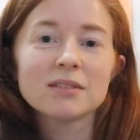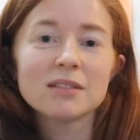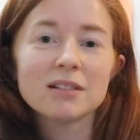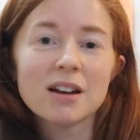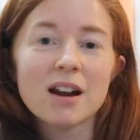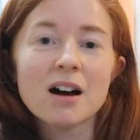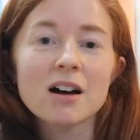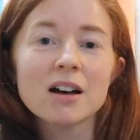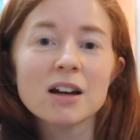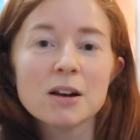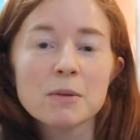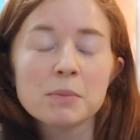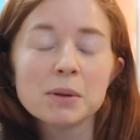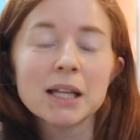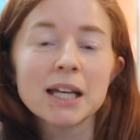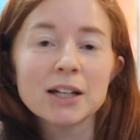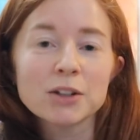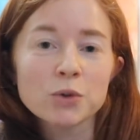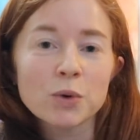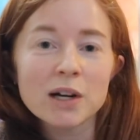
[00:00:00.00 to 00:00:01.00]
not gonna
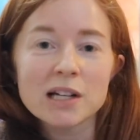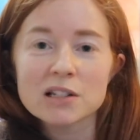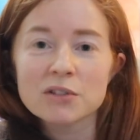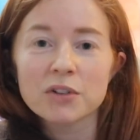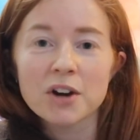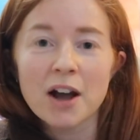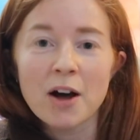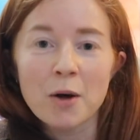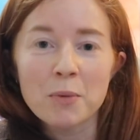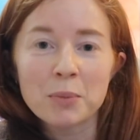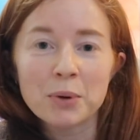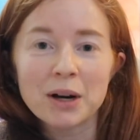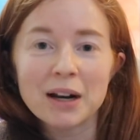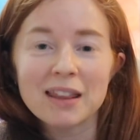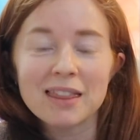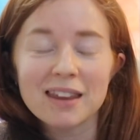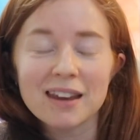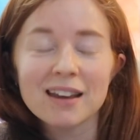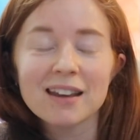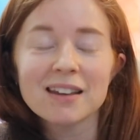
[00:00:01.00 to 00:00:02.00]
blink twice for help or
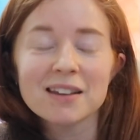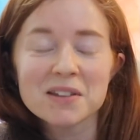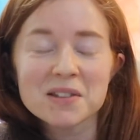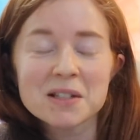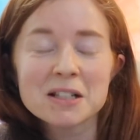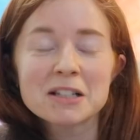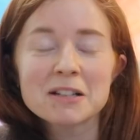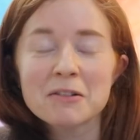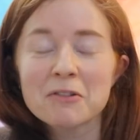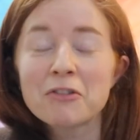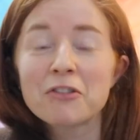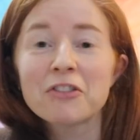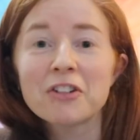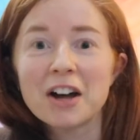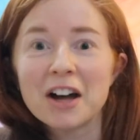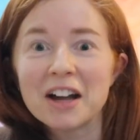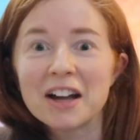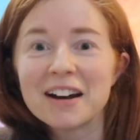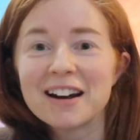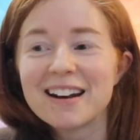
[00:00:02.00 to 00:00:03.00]
anything. He is
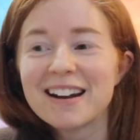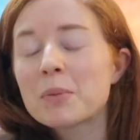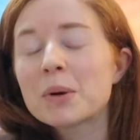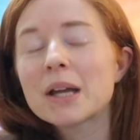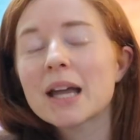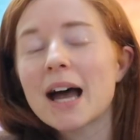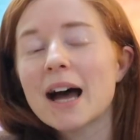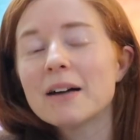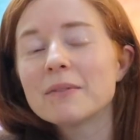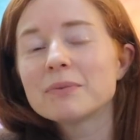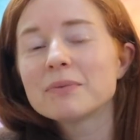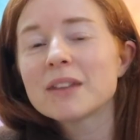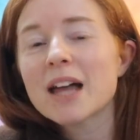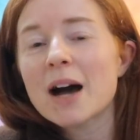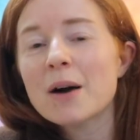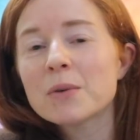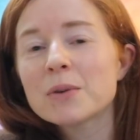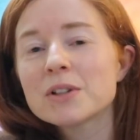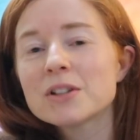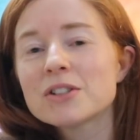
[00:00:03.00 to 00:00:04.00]
fine. But yeah,
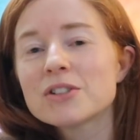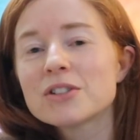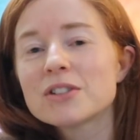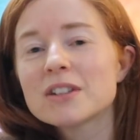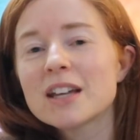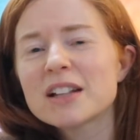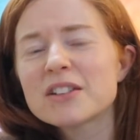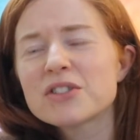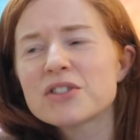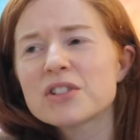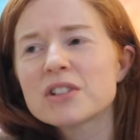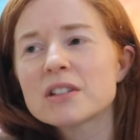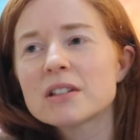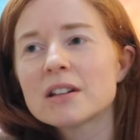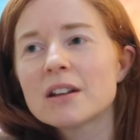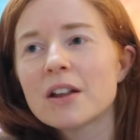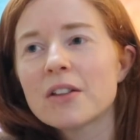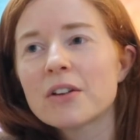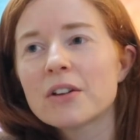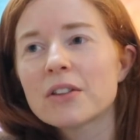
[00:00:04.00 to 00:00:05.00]
that's just
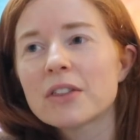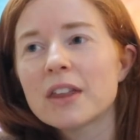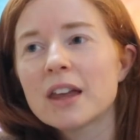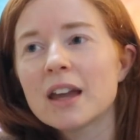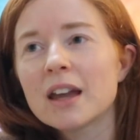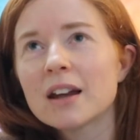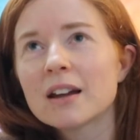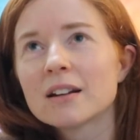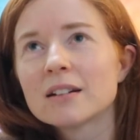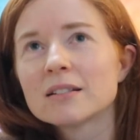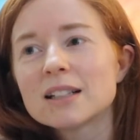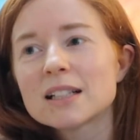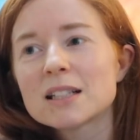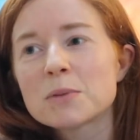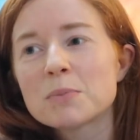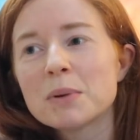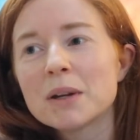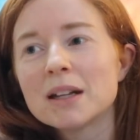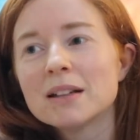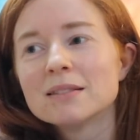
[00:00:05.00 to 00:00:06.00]
another thing that's
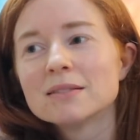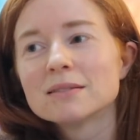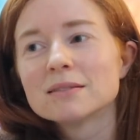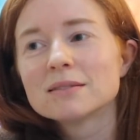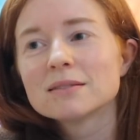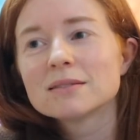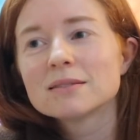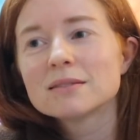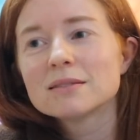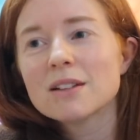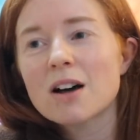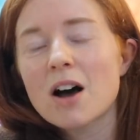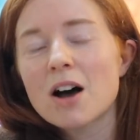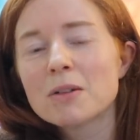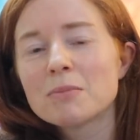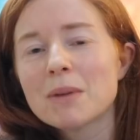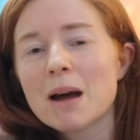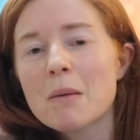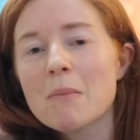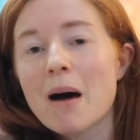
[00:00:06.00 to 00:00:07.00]
been
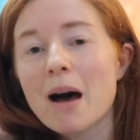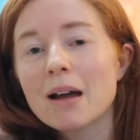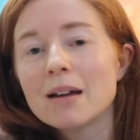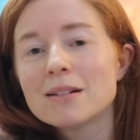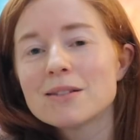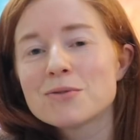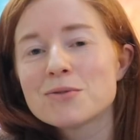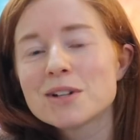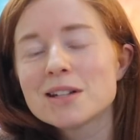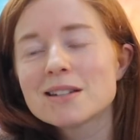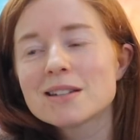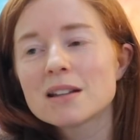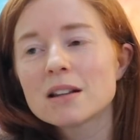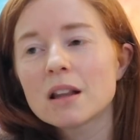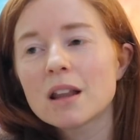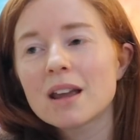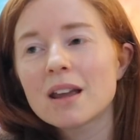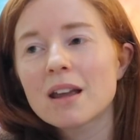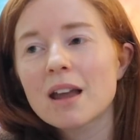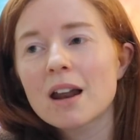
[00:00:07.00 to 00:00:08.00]
on my mind
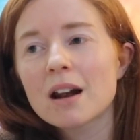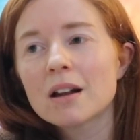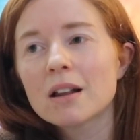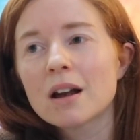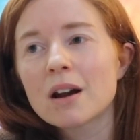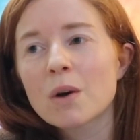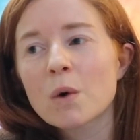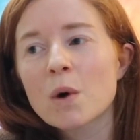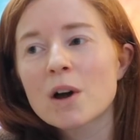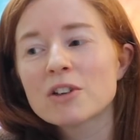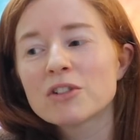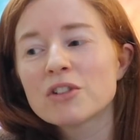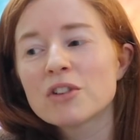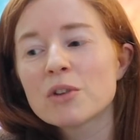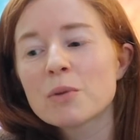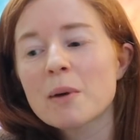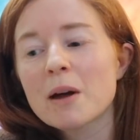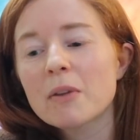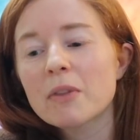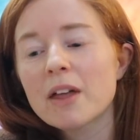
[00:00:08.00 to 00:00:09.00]
recently, getting a lot of
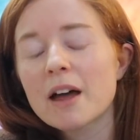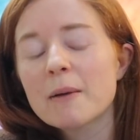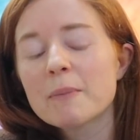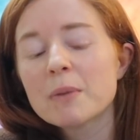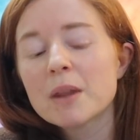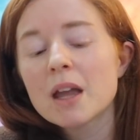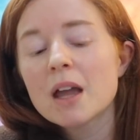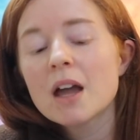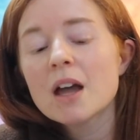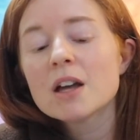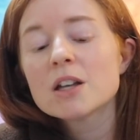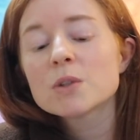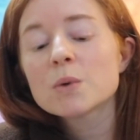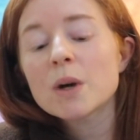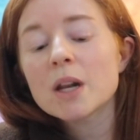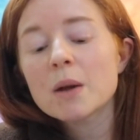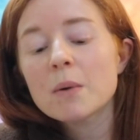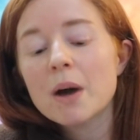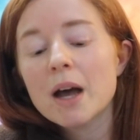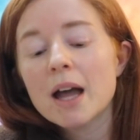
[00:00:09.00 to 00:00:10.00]
questions about that. So
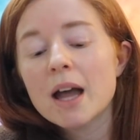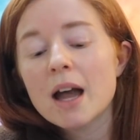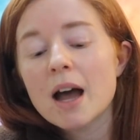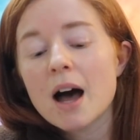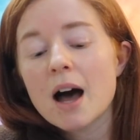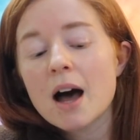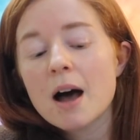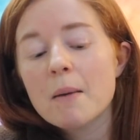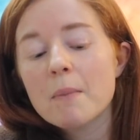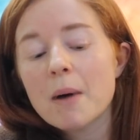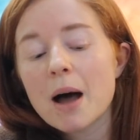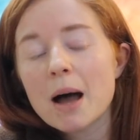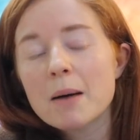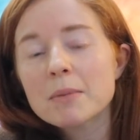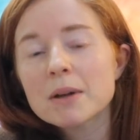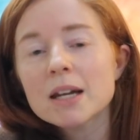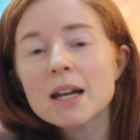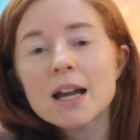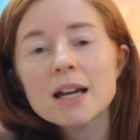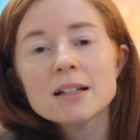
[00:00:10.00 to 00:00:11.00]
anyway,
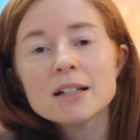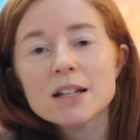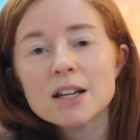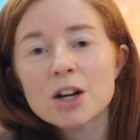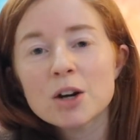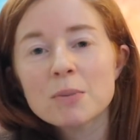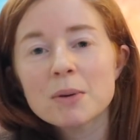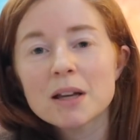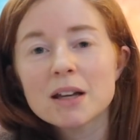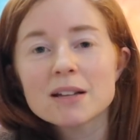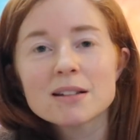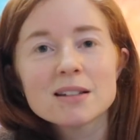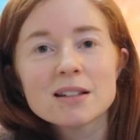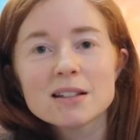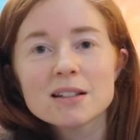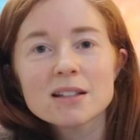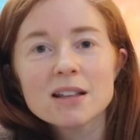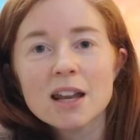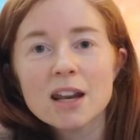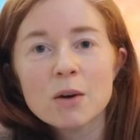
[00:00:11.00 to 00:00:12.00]
I'm gonna end it here because
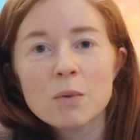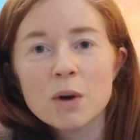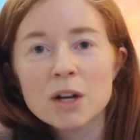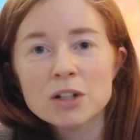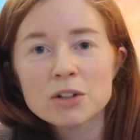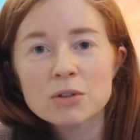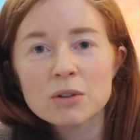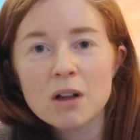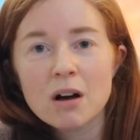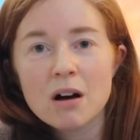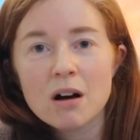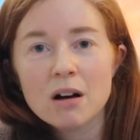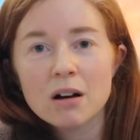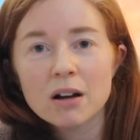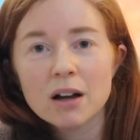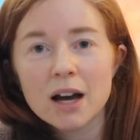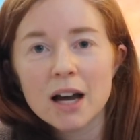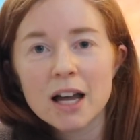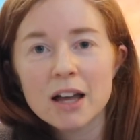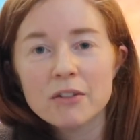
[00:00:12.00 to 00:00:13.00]
this is getting way too
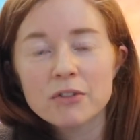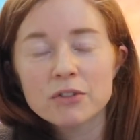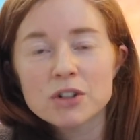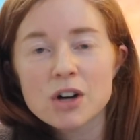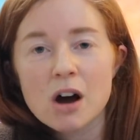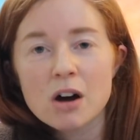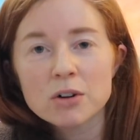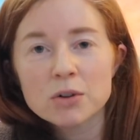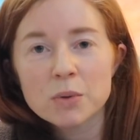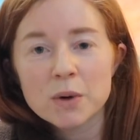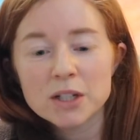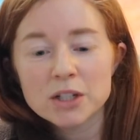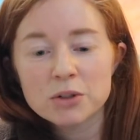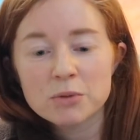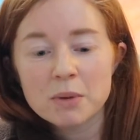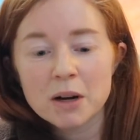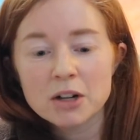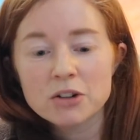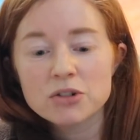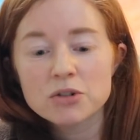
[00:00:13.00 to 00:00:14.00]
long. I have talked way too
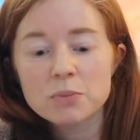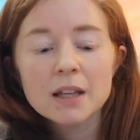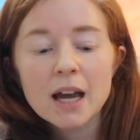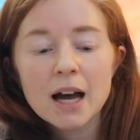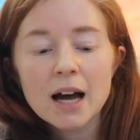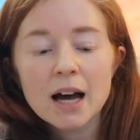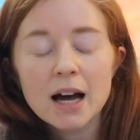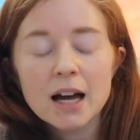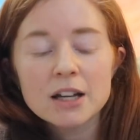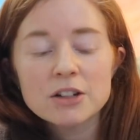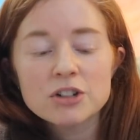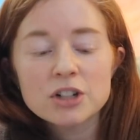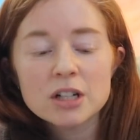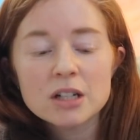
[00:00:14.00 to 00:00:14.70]
much. Yeah, I